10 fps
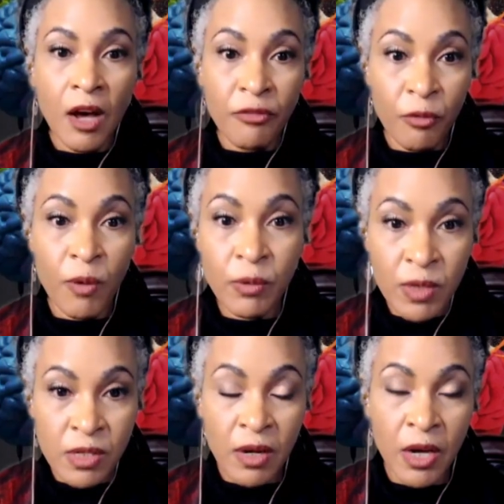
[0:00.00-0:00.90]
of what
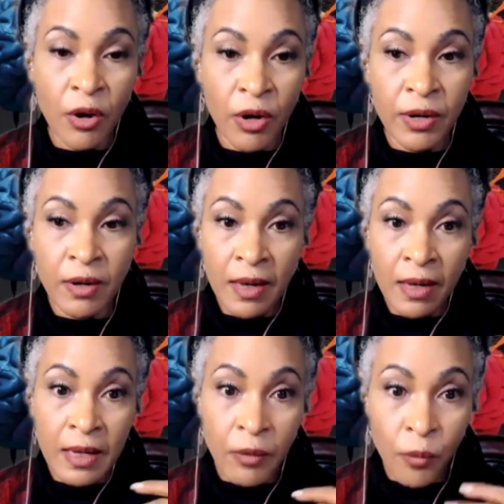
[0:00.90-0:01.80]
was going
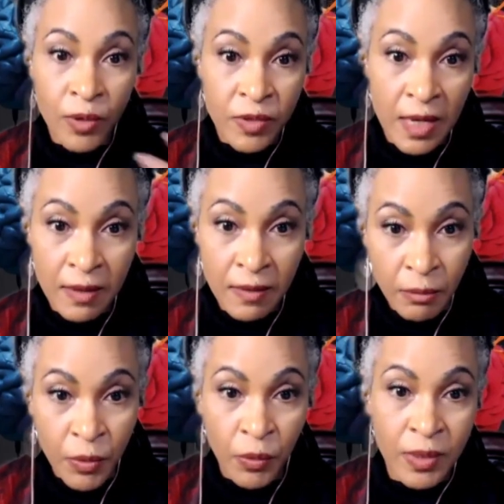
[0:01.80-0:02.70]
on within
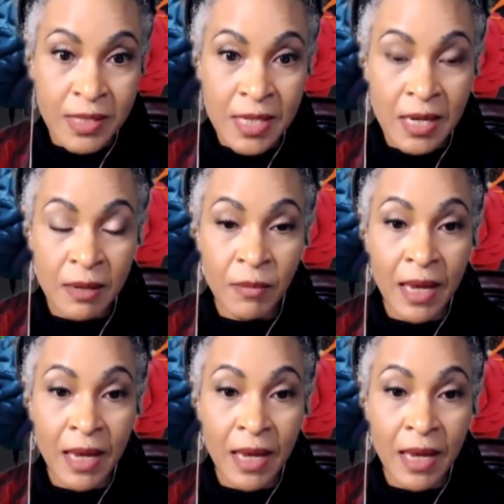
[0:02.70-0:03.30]
the broader team.